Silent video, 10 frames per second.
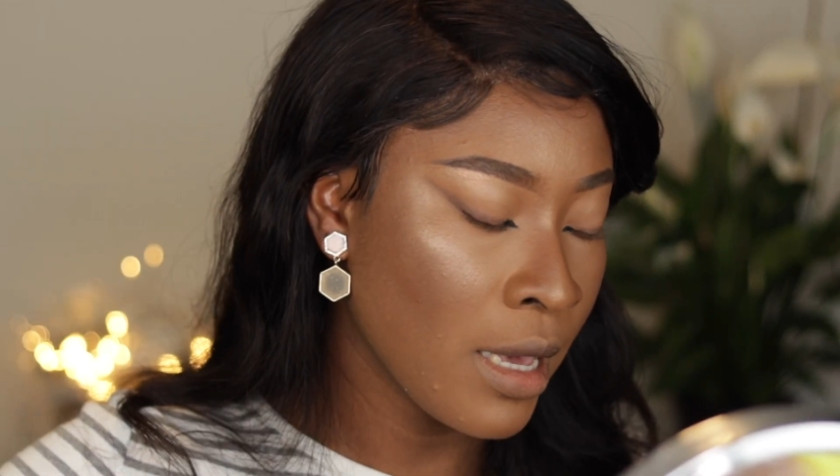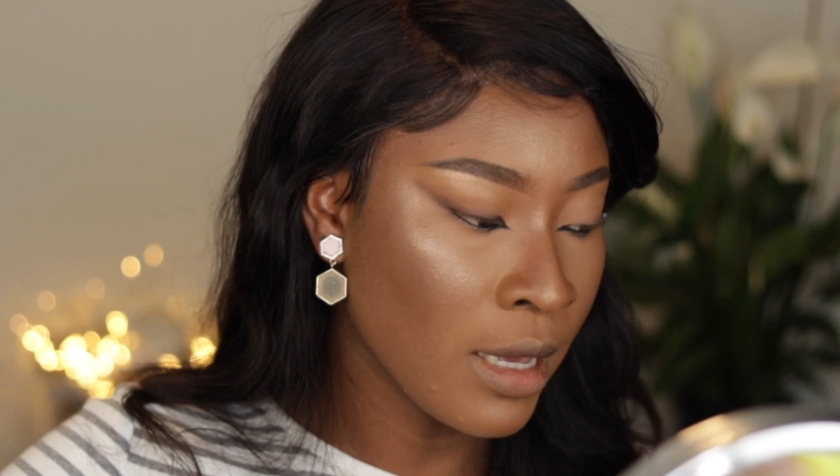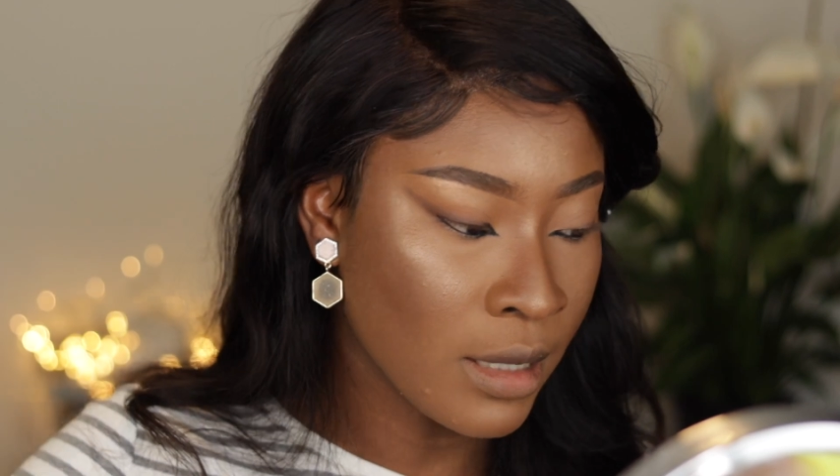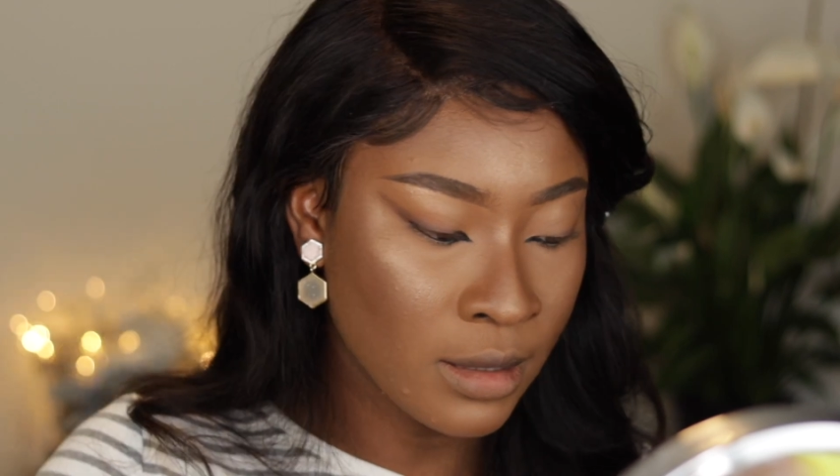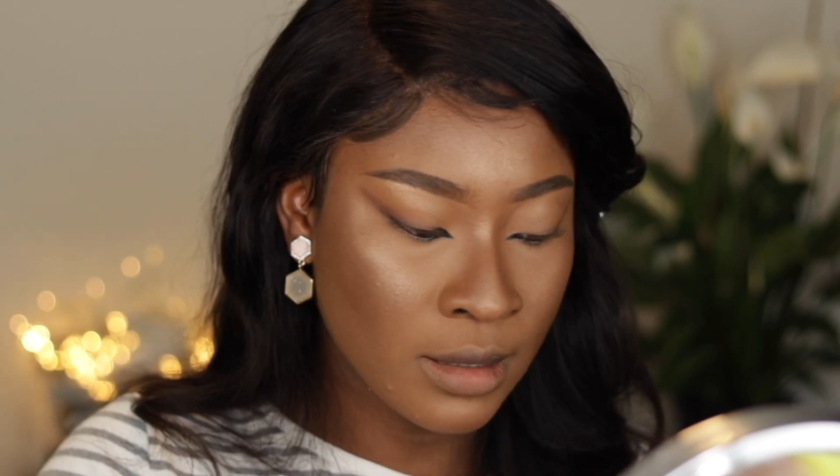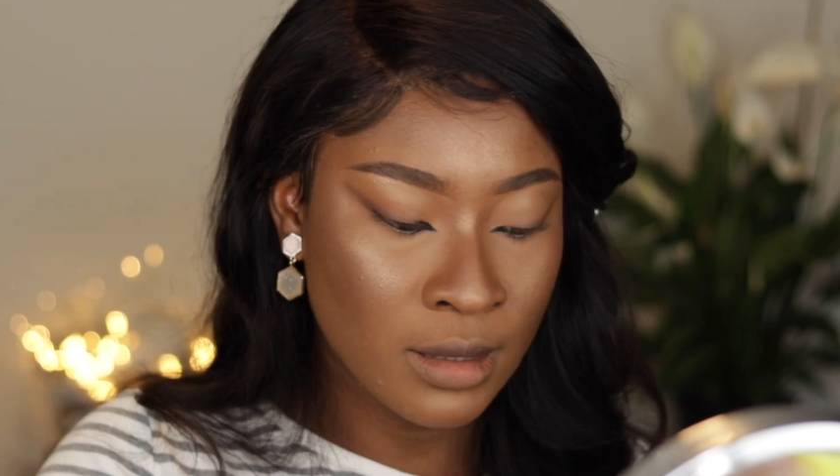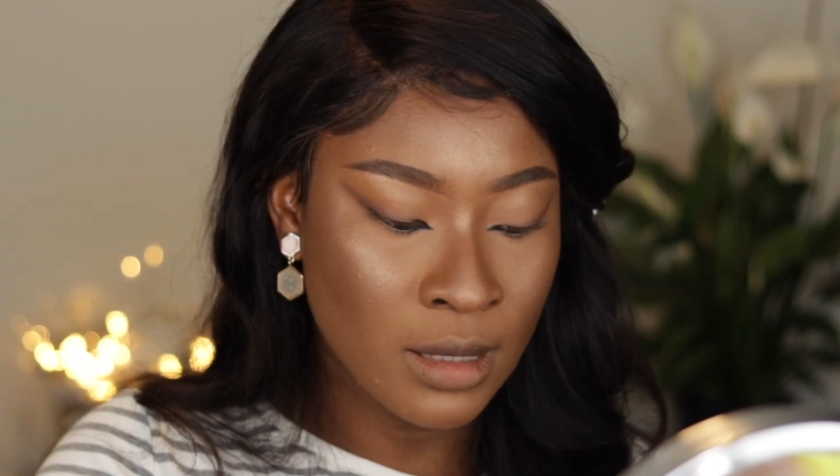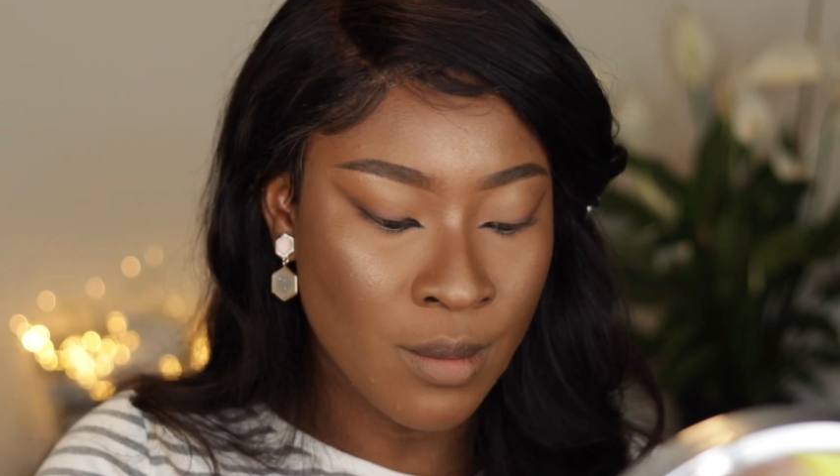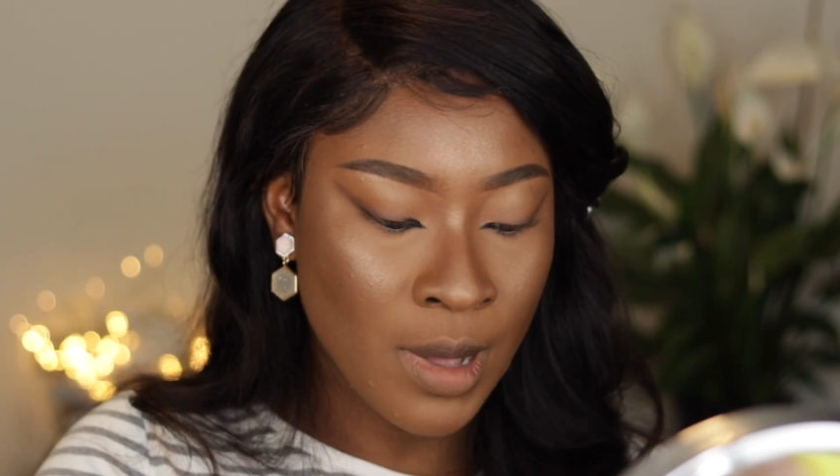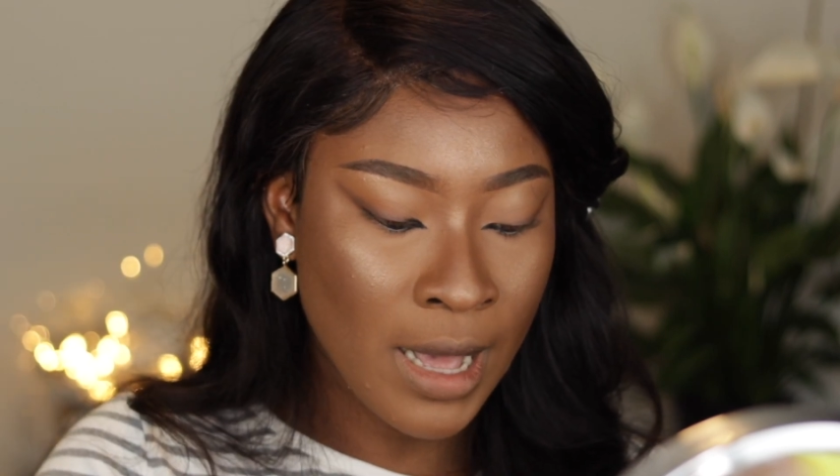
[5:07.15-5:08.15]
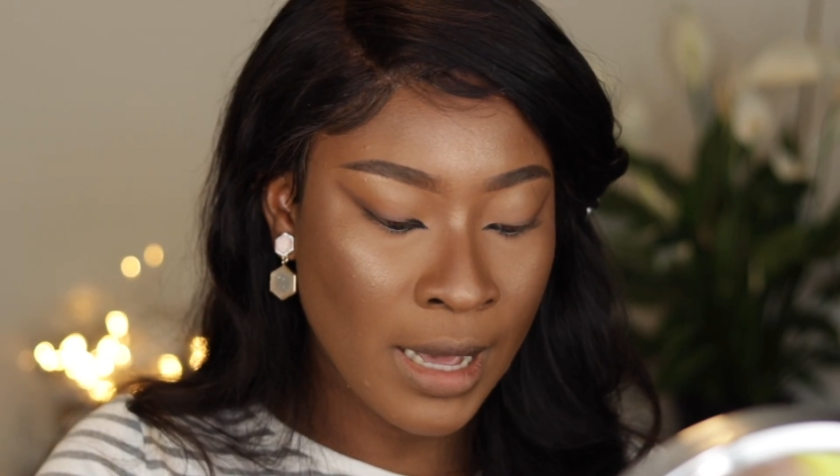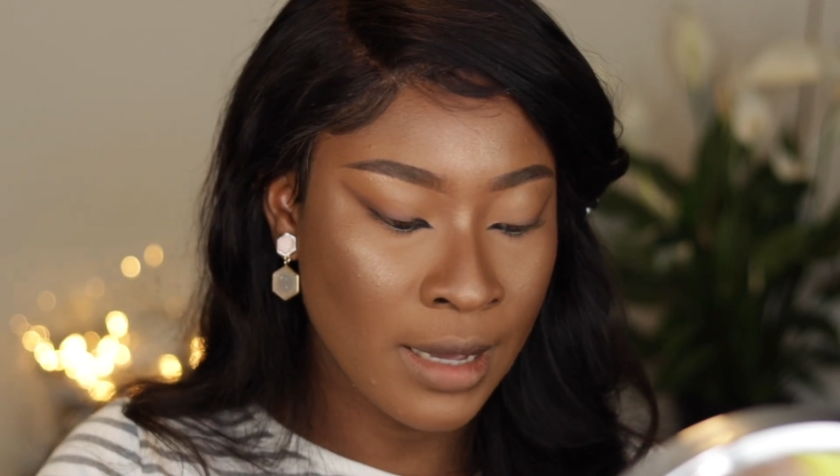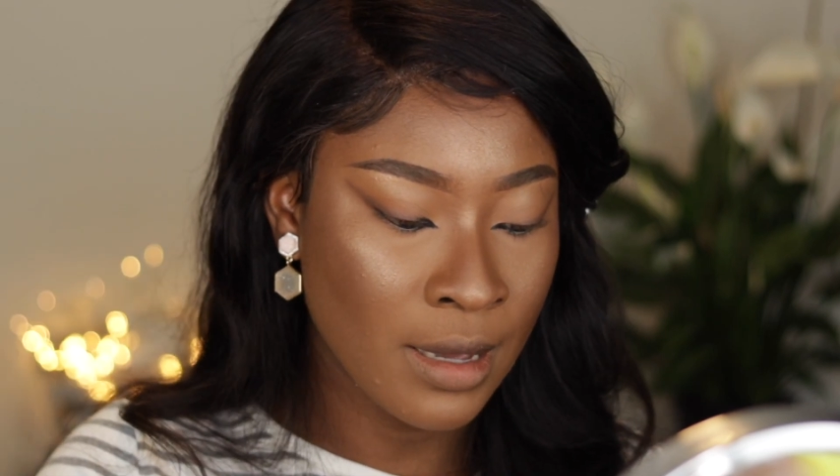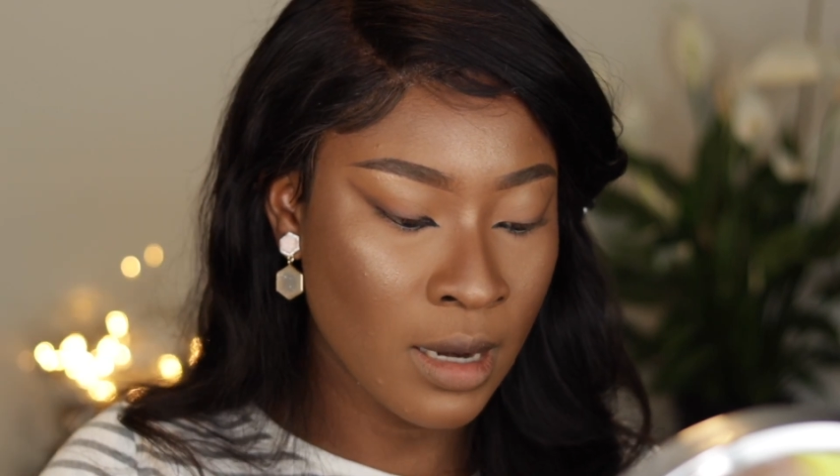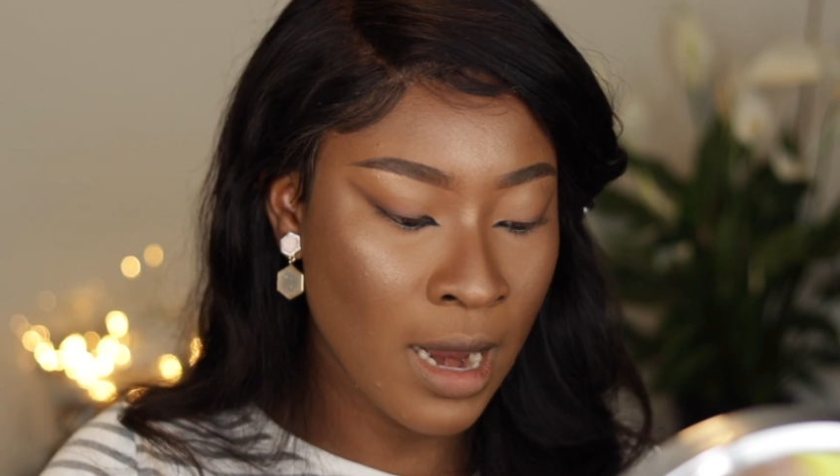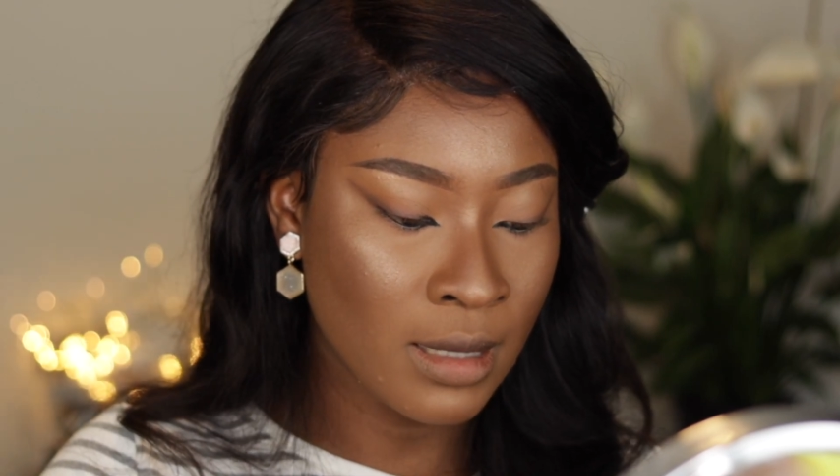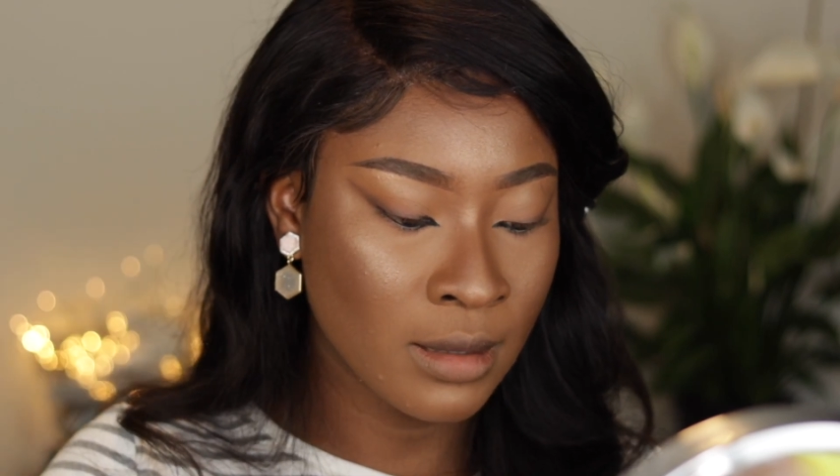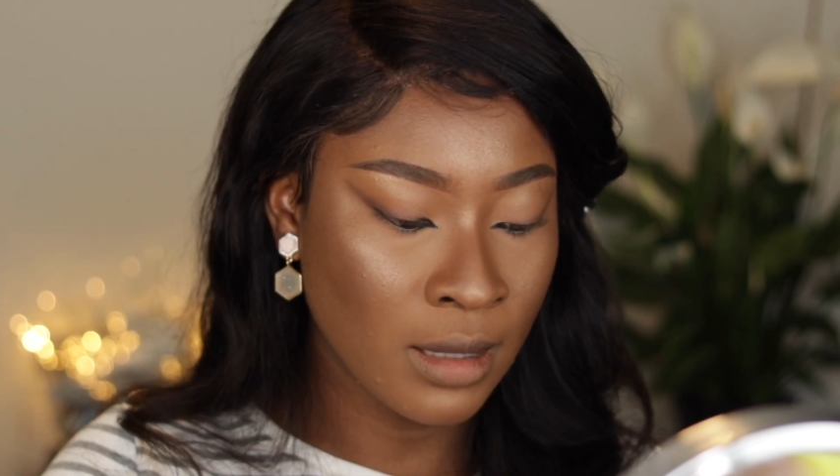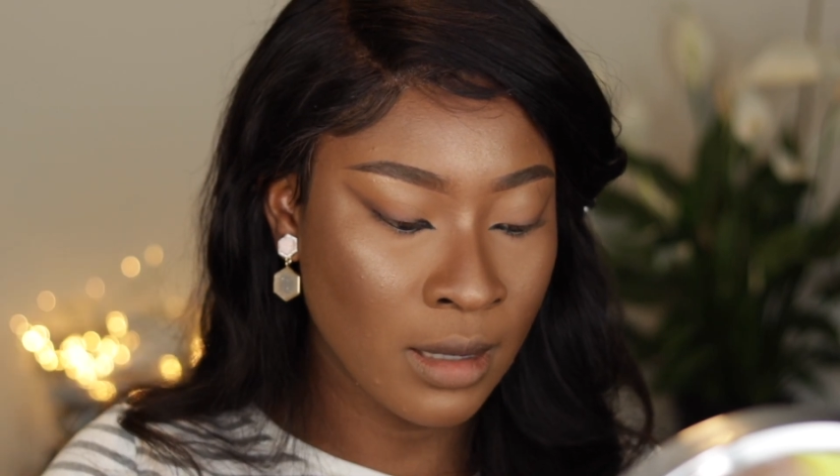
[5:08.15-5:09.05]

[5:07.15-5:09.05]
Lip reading: is by Classic.